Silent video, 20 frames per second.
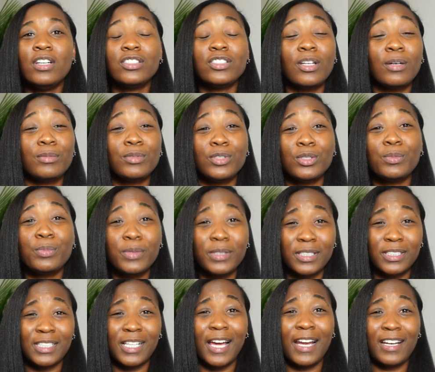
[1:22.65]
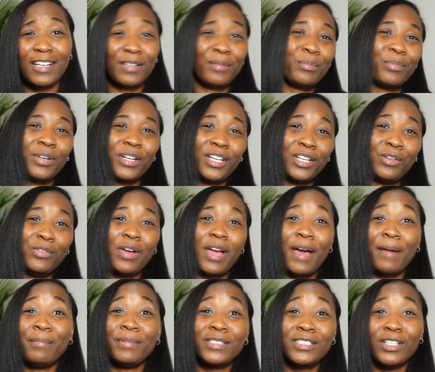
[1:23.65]
So I'm super excited to bring you
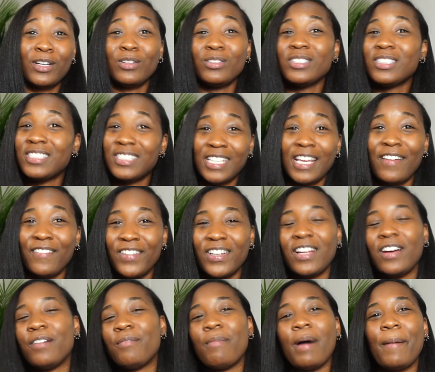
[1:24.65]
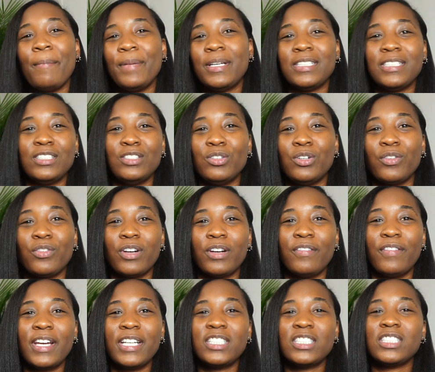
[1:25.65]
episode seven of my busy doing
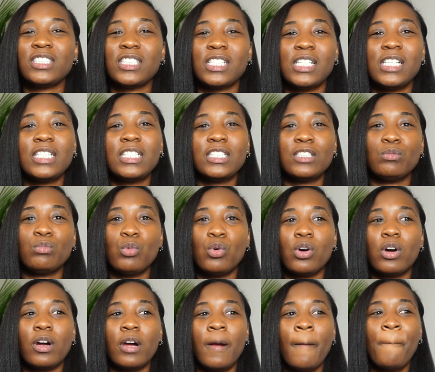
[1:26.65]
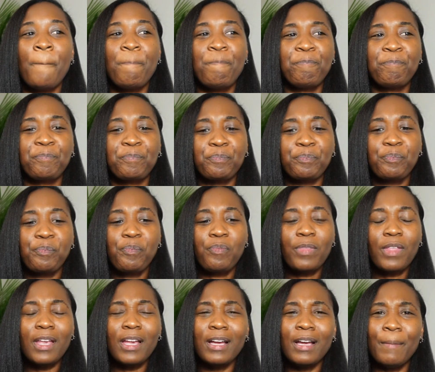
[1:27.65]
renovations. And this is more
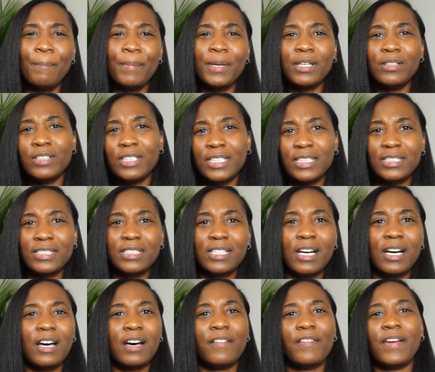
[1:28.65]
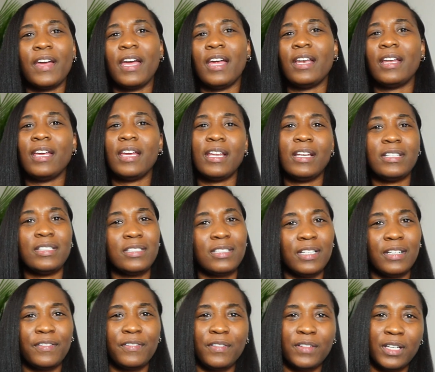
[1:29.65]
building stuff and getting
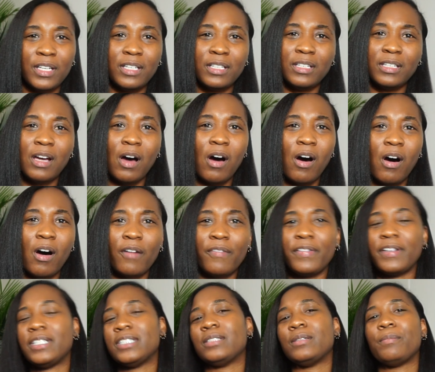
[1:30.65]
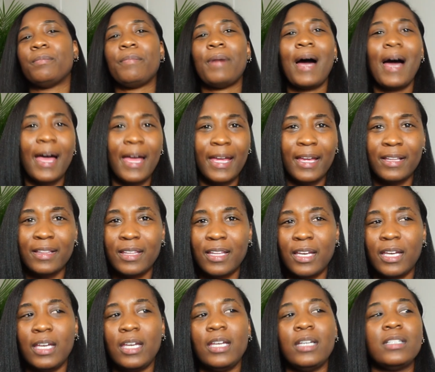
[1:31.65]
stuff in the office, buying
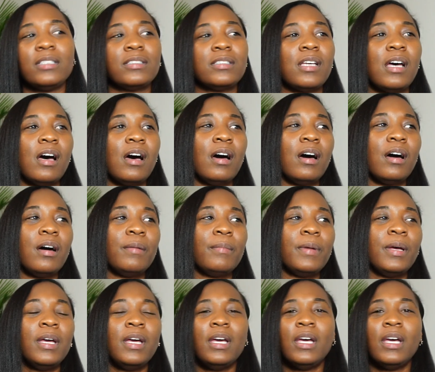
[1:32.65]
things, um,